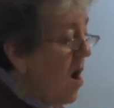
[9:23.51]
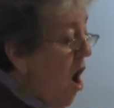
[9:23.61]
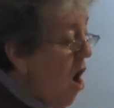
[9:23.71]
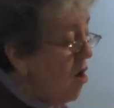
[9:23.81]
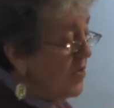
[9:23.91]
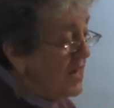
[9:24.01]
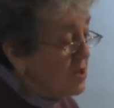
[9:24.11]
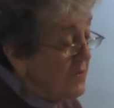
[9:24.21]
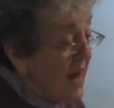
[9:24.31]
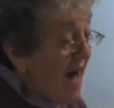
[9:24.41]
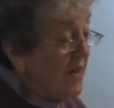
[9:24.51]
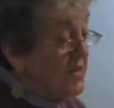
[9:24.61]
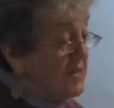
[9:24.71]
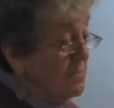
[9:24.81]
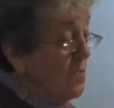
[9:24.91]
All these
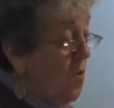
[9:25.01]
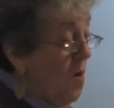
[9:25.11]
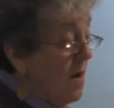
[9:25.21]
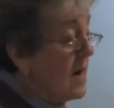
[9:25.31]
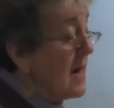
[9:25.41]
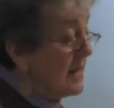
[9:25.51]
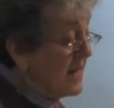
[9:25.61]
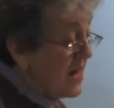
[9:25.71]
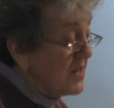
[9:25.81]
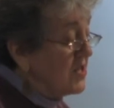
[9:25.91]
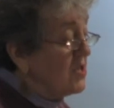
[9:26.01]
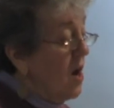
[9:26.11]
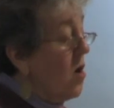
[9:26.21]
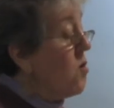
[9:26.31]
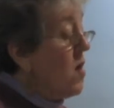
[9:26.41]
realities and more let us
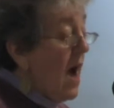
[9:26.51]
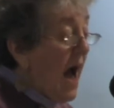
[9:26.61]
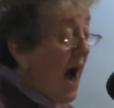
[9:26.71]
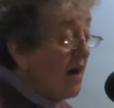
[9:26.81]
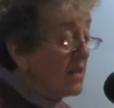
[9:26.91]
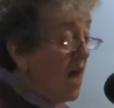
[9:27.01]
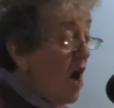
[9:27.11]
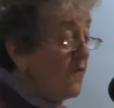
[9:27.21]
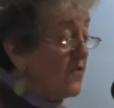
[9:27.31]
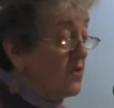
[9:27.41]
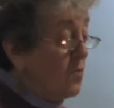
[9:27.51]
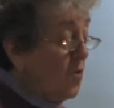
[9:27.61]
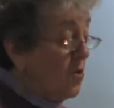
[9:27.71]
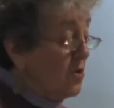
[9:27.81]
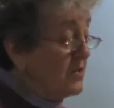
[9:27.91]
know our love for the
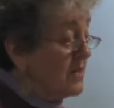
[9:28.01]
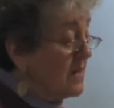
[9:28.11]
world